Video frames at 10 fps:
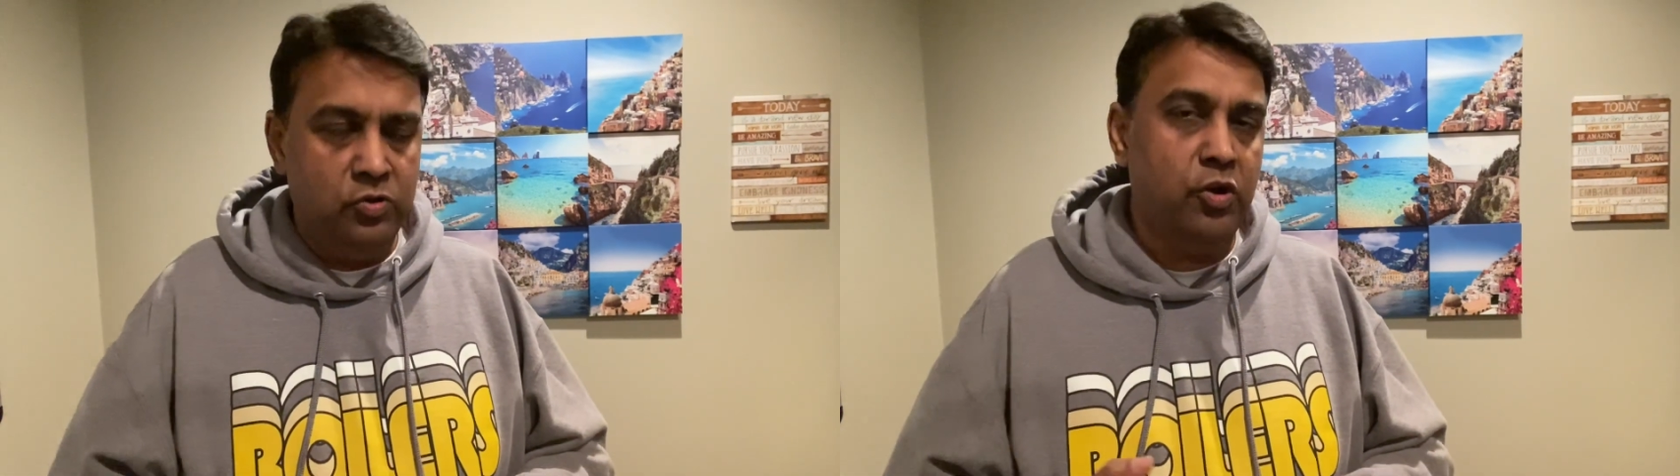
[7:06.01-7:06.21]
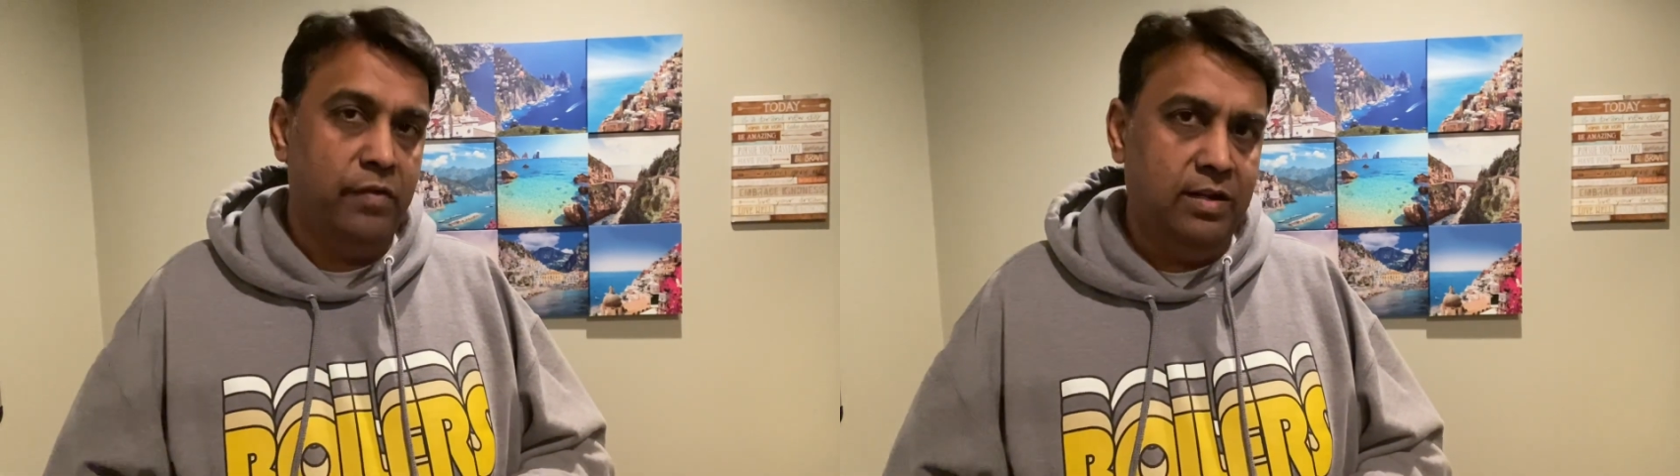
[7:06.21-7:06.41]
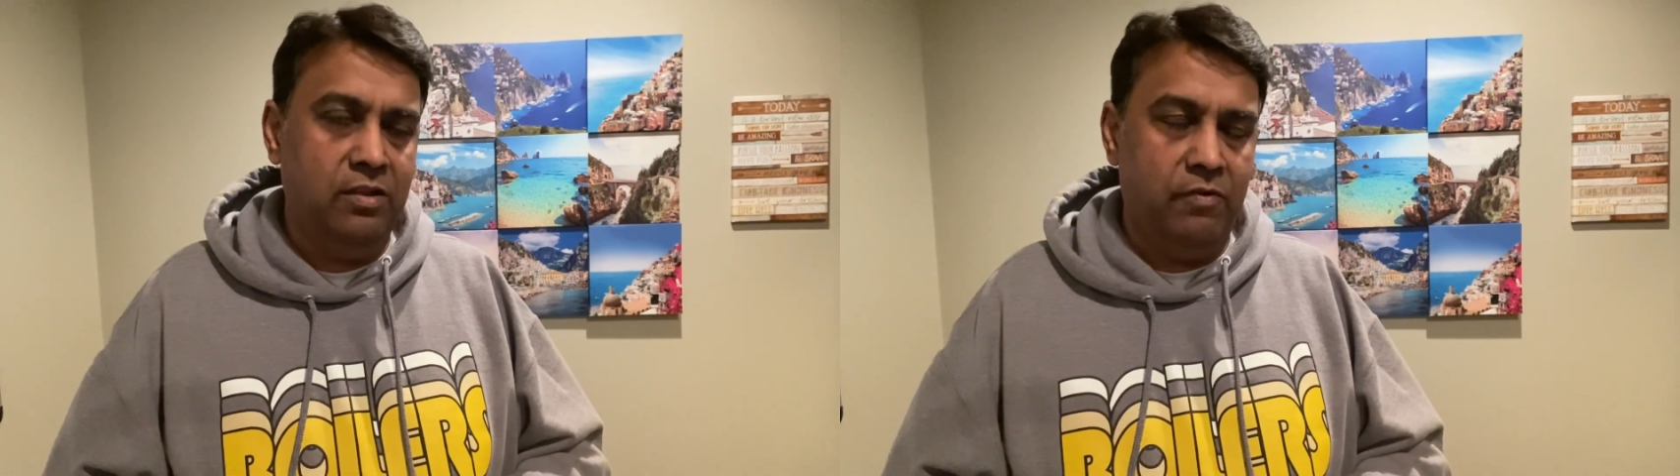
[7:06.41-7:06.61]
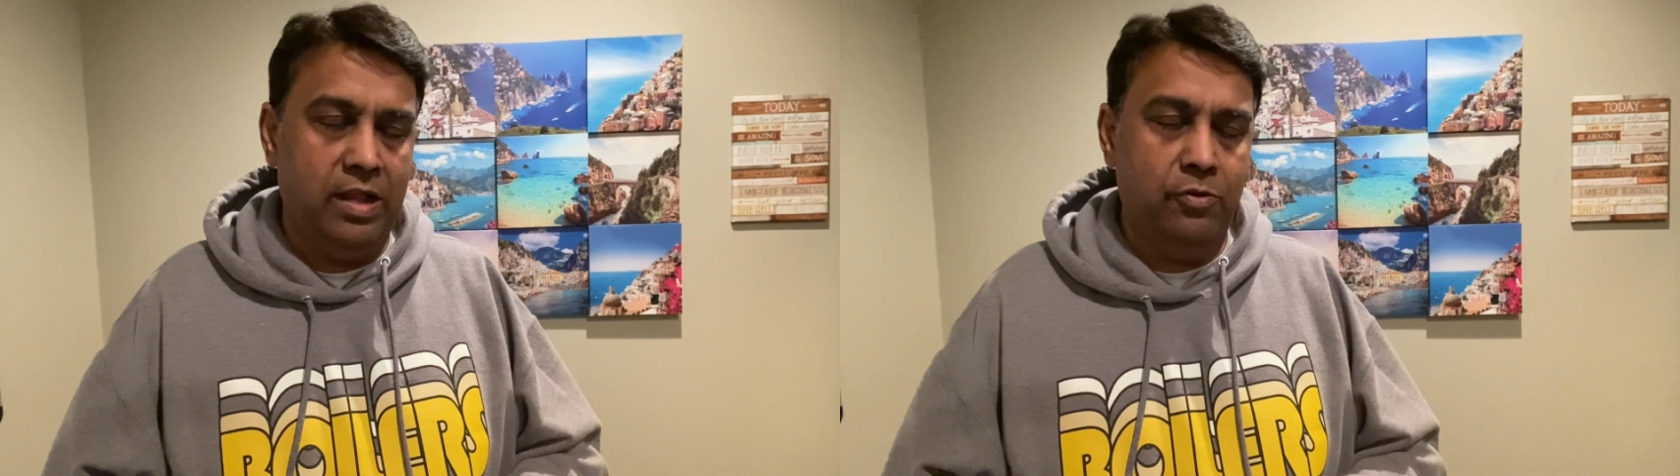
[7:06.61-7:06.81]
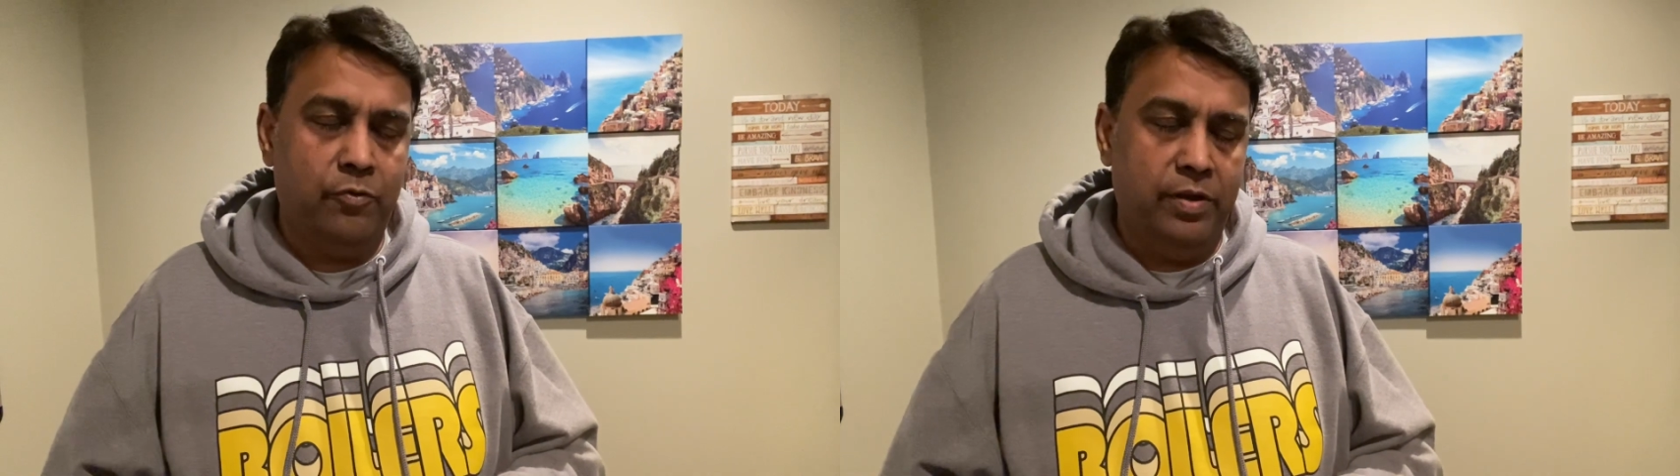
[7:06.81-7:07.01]
generate the
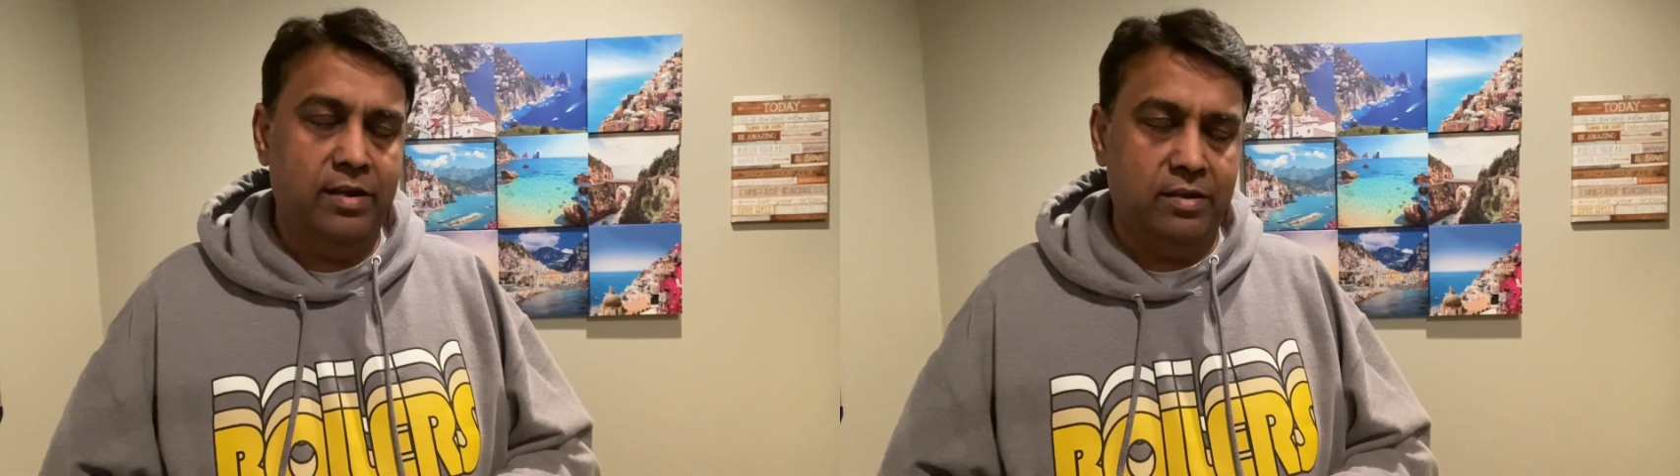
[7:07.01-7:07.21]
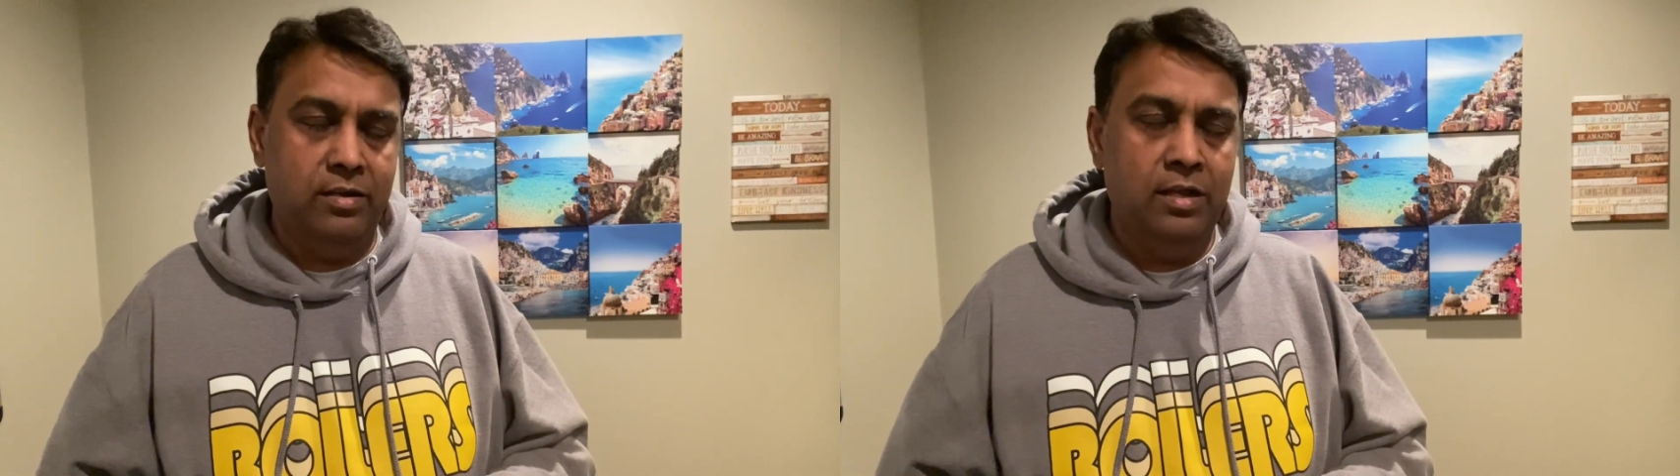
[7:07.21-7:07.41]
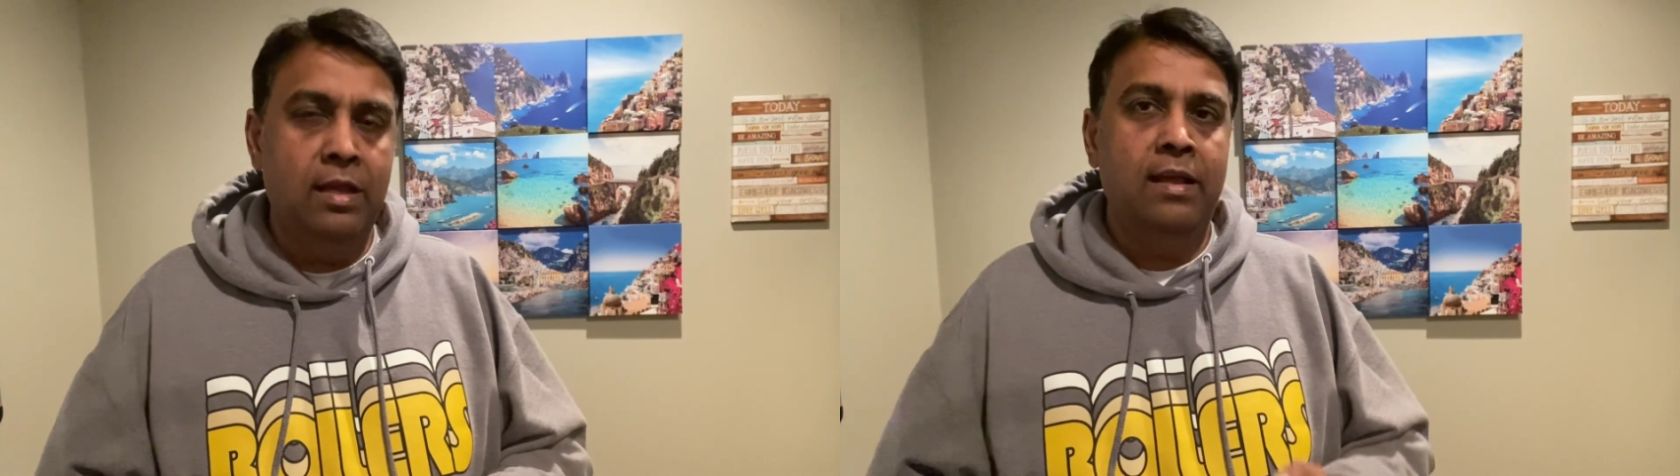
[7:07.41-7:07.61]
value, create it,